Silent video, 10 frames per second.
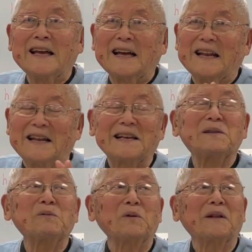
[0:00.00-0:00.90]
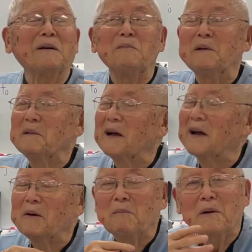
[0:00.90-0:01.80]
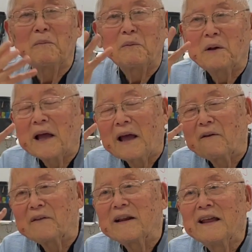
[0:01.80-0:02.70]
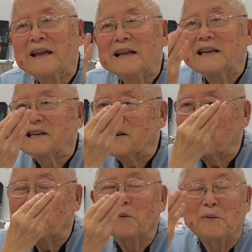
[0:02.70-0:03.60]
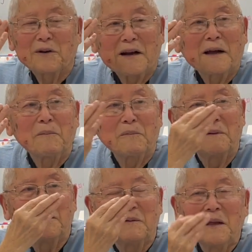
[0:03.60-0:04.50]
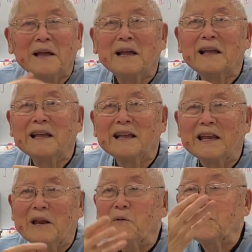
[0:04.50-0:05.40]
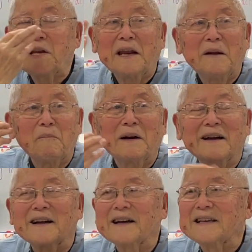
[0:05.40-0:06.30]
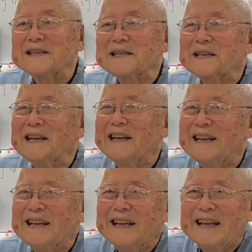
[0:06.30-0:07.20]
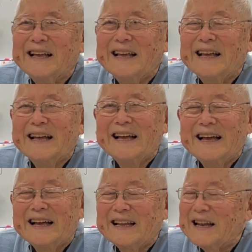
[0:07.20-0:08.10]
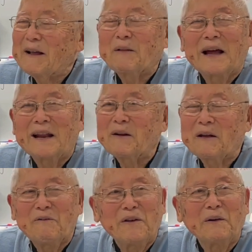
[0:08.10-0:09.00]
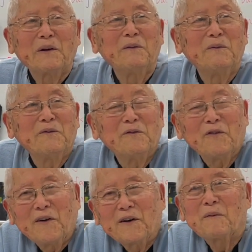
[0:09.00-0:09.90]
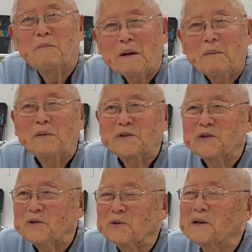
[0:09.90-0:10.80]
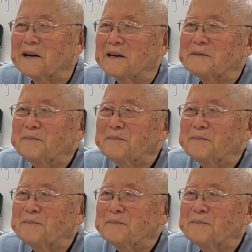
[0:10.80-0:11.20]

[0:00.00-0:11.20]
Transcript: The dust would come in. I remember having a terrible time, irritating my eyes. Not that I have very fond memories of Utah.